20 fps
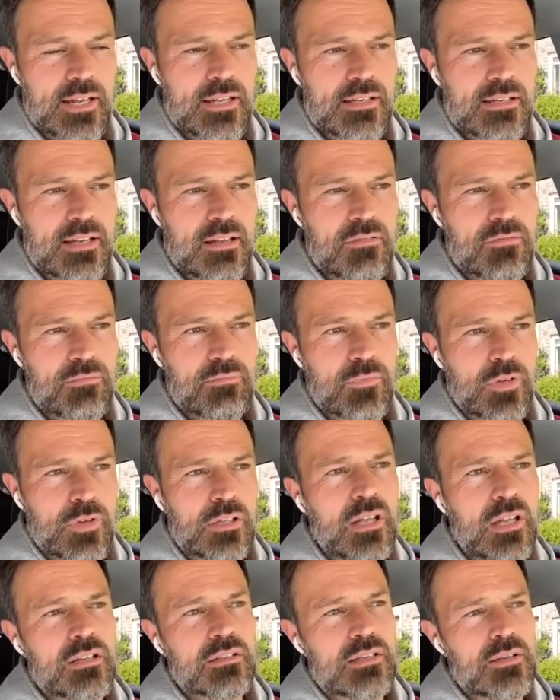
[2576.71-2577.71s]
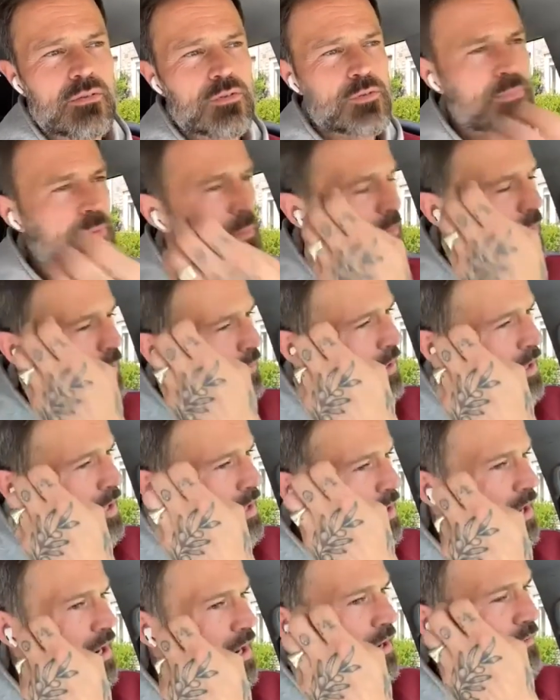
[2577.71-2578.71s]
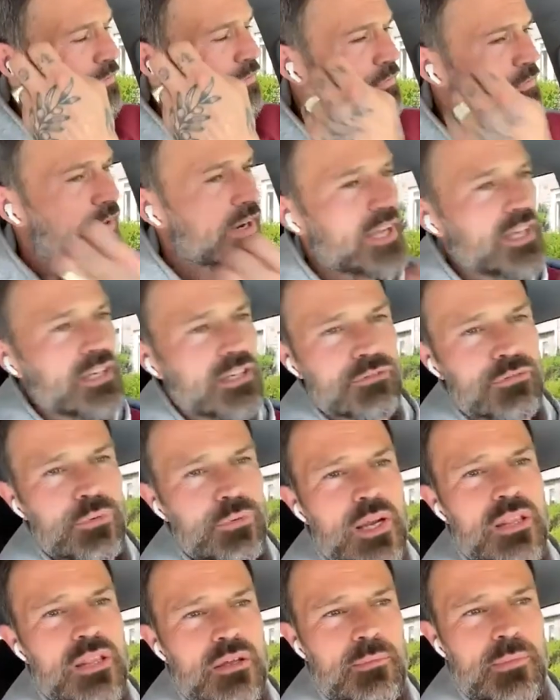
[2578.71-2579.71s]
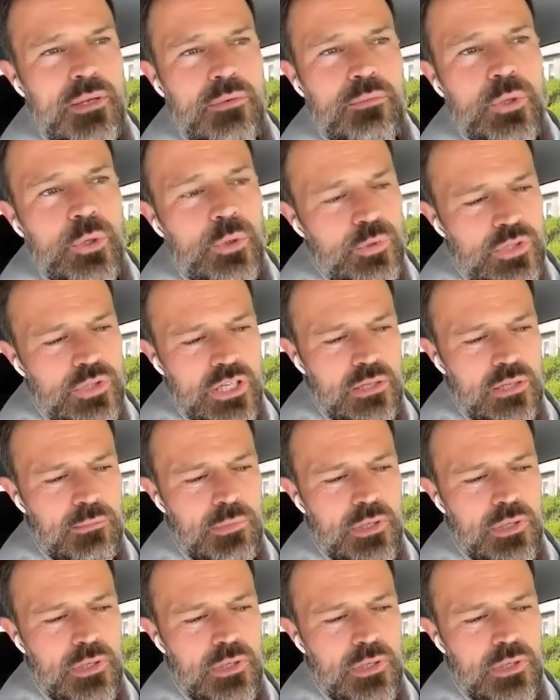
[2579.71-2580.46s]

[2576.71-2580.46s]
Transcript: And a lot of times people are afraid of rhythm and routine